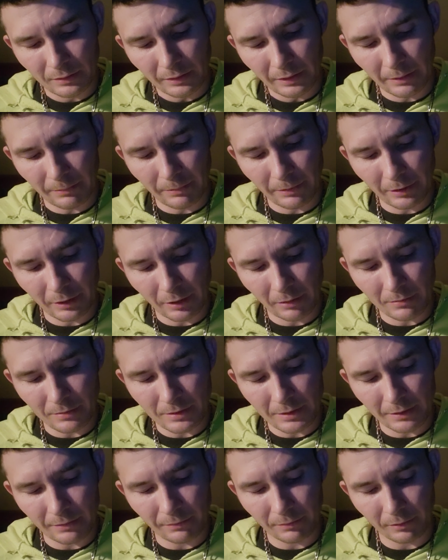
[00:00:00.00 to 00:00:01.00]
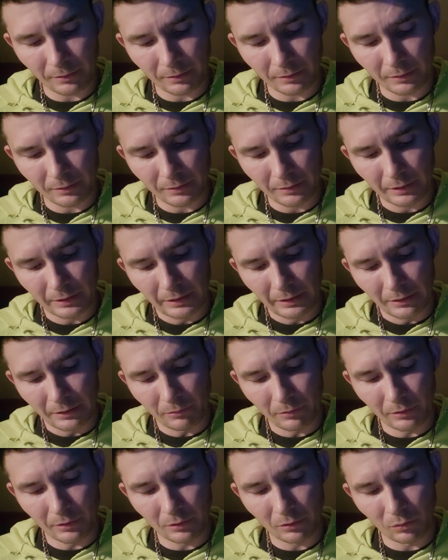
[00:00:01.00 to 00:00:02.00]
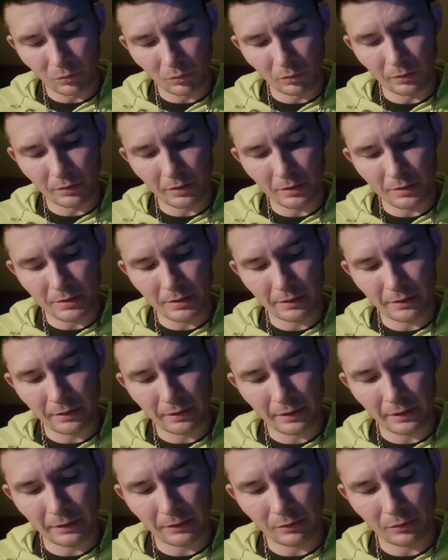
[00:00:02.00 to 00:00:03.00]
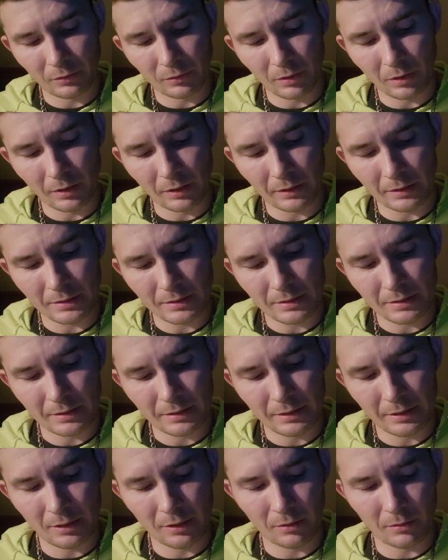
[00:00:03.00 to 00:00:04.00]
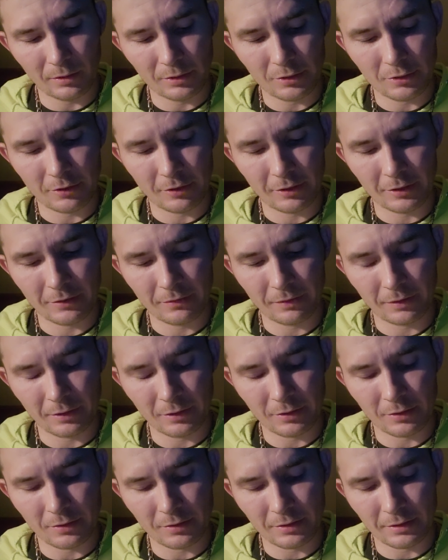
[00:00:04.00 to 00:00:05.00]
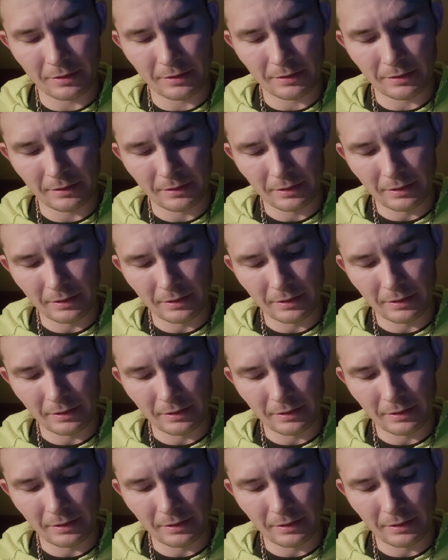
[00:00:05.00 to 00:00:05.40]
it becomes different. When the Lord does a thing through us, he always transfigures it.